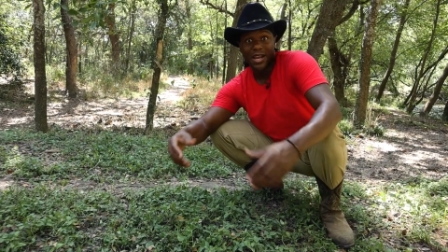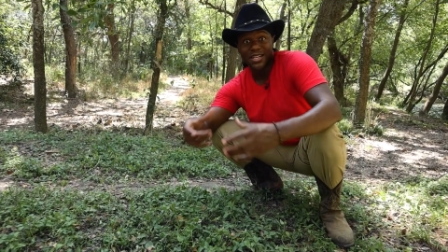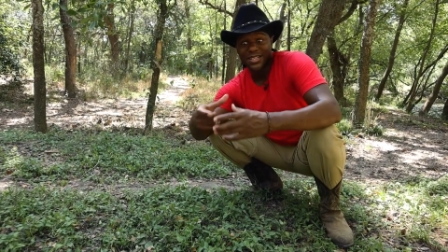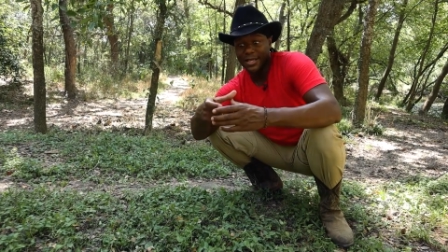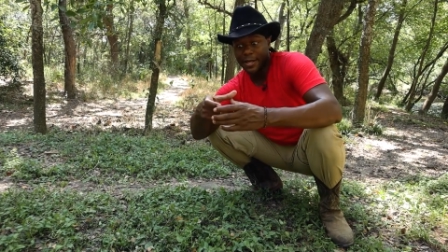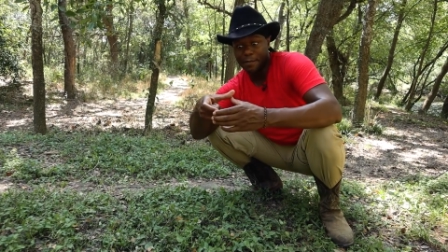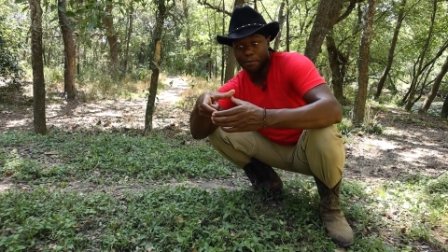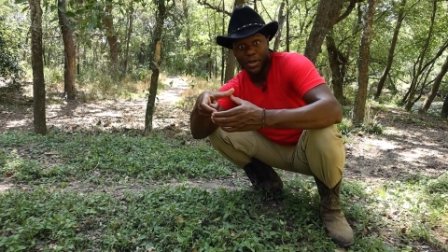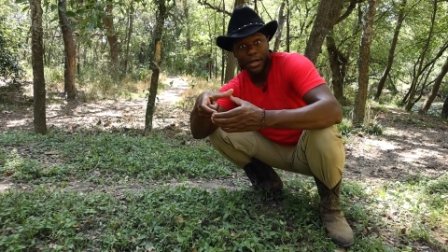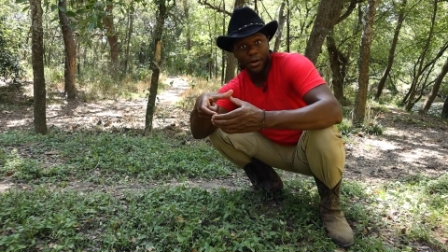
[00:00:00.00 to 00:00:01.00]
And as they
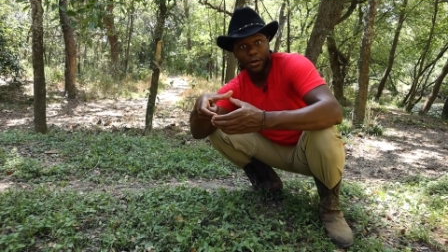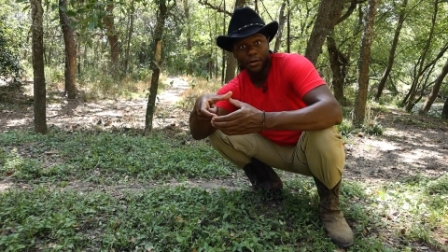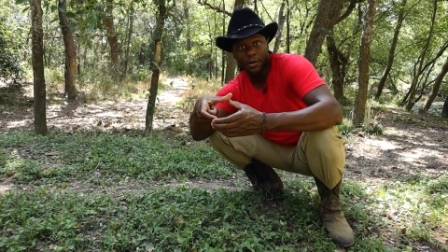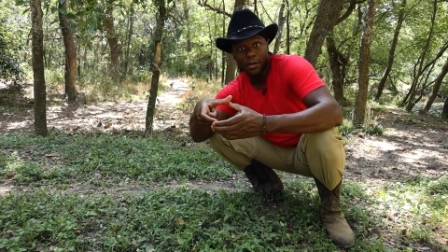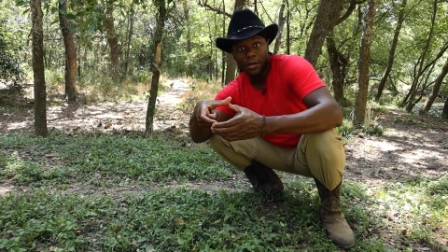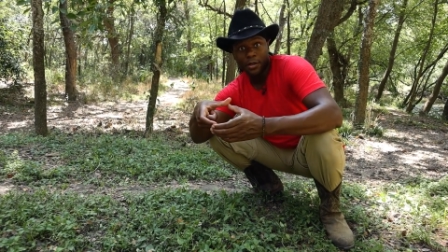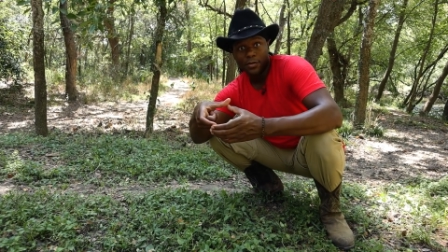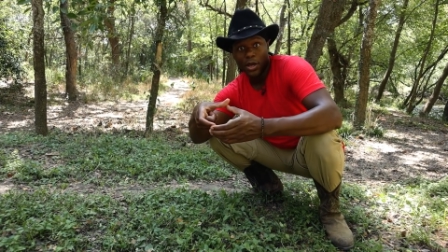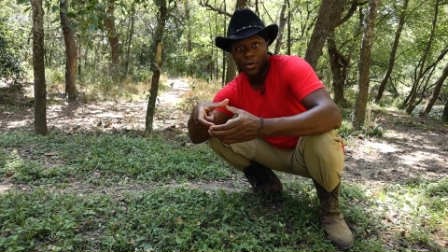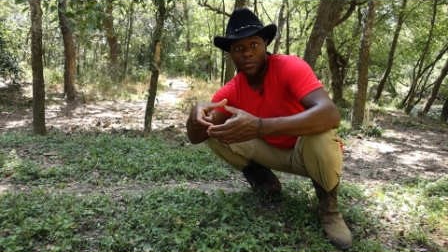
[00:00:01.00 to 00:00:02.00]
get bigger,
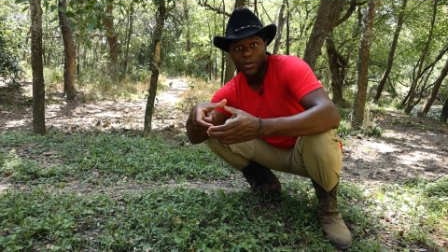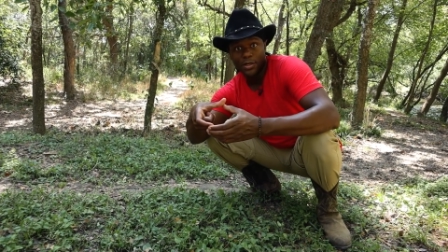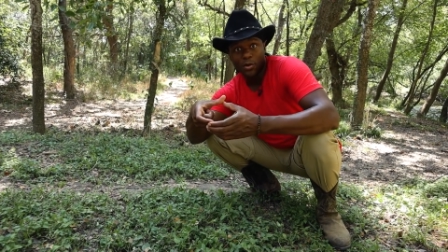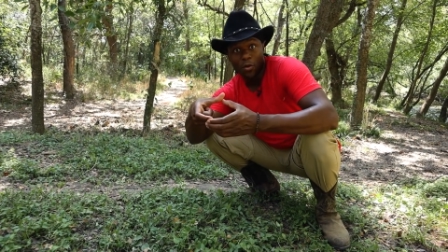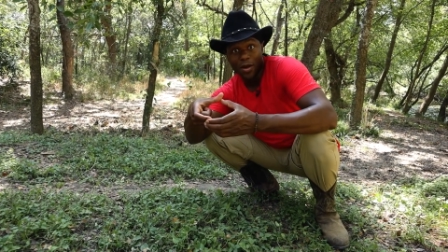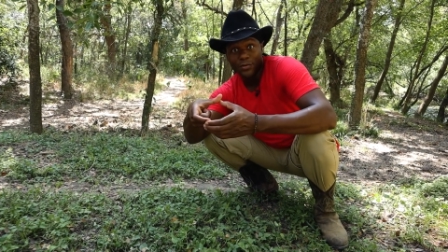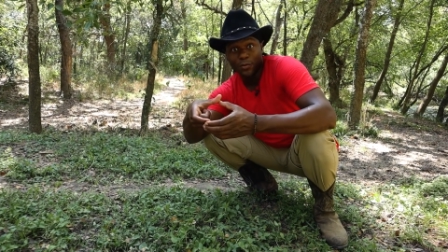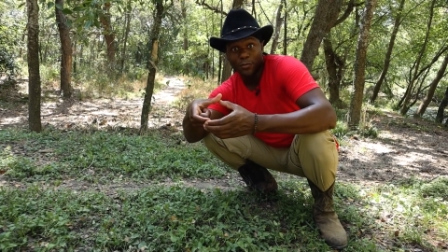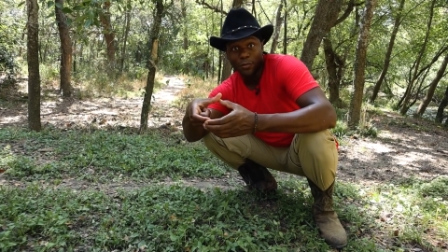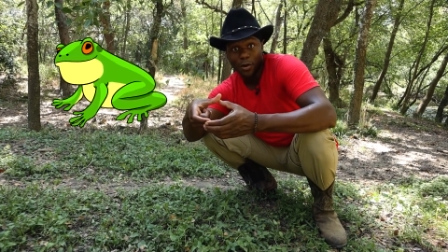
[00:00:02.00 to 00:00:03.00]
they'll even go after
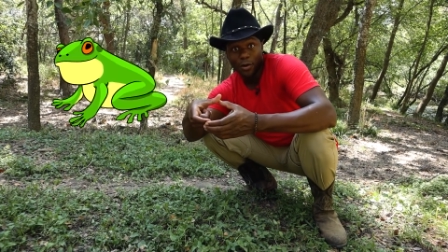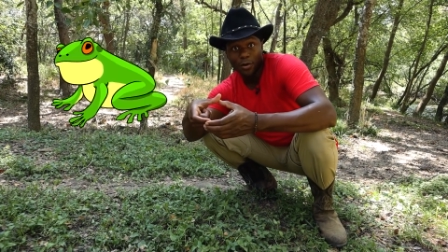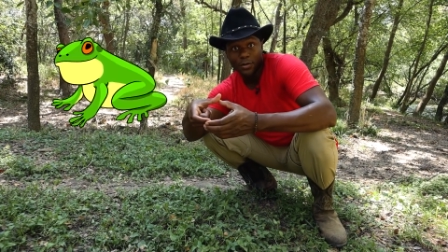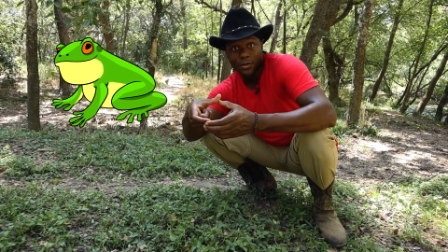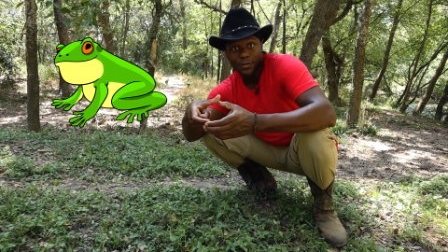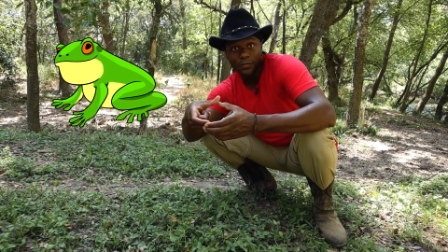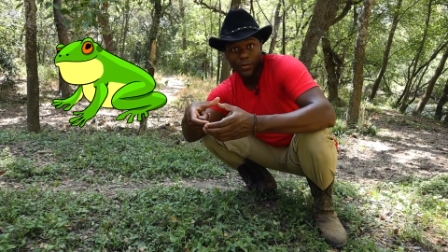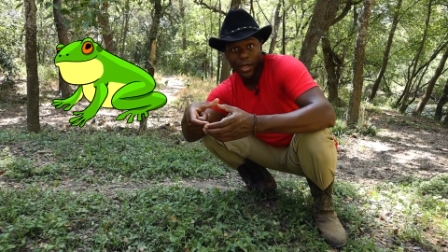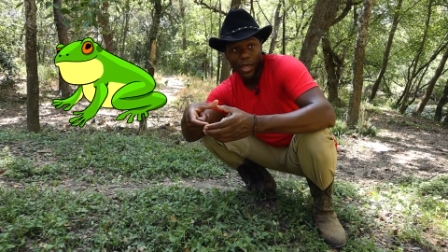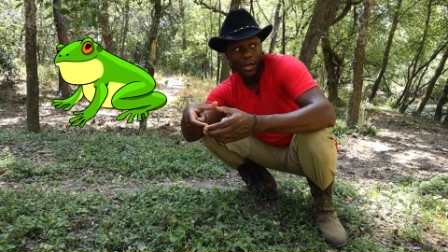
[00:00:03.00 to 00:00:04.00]
frogs
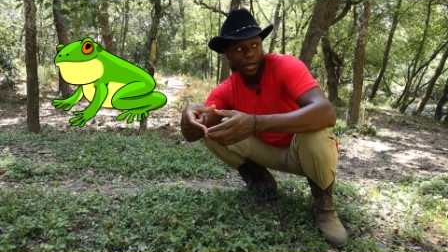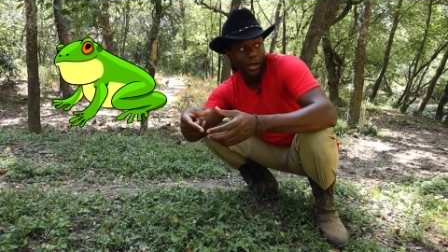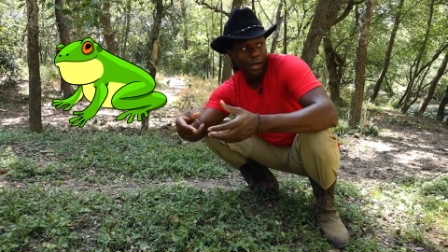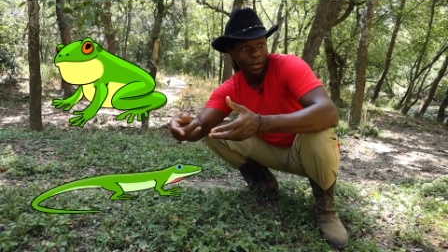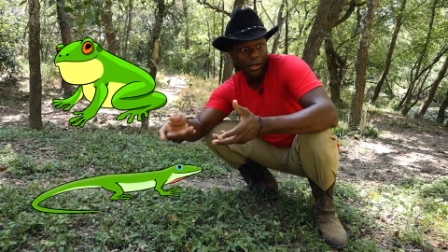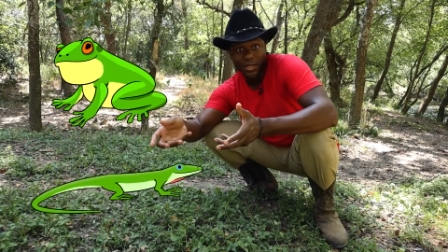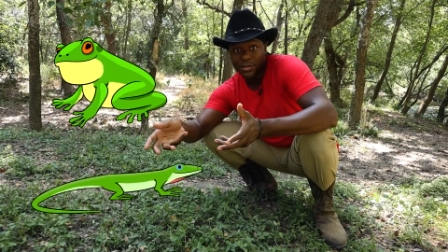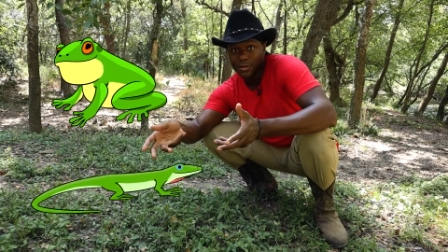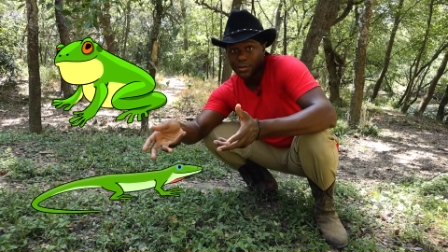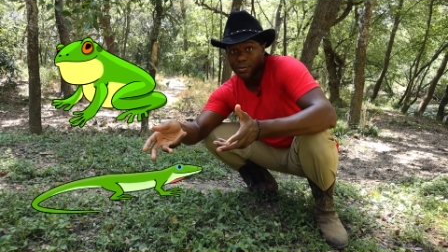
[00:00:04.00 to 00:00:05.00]
and
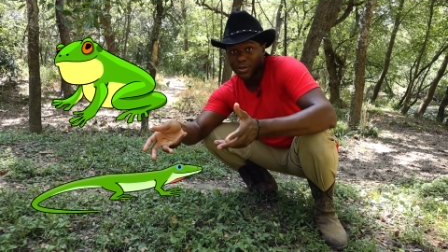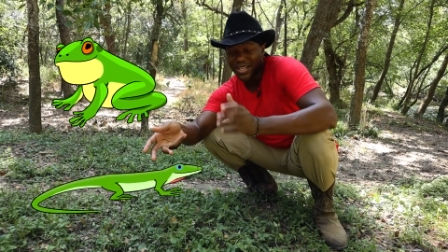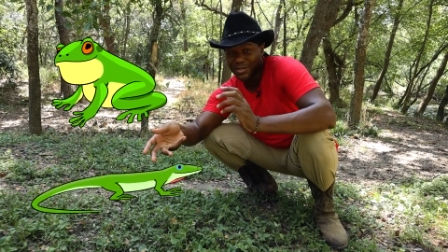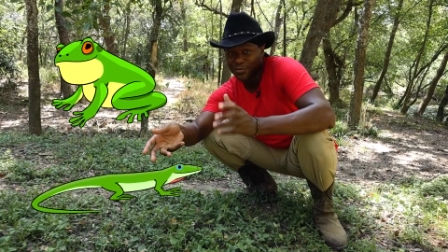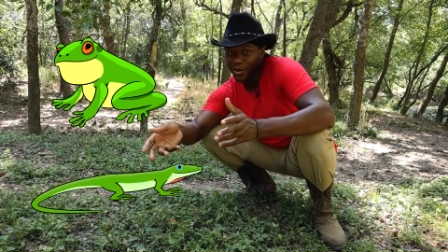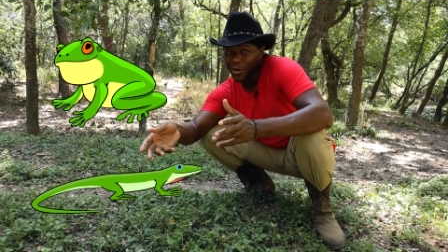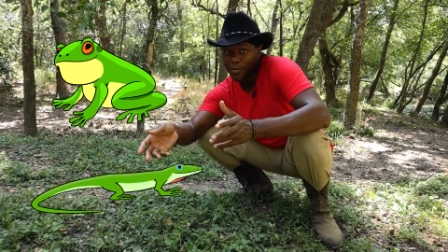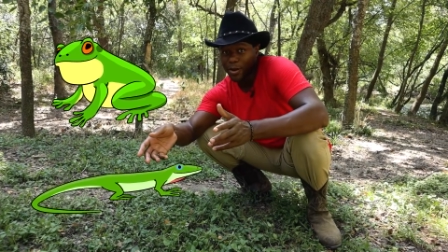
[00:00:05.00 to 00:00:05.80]
lizards. But that's very,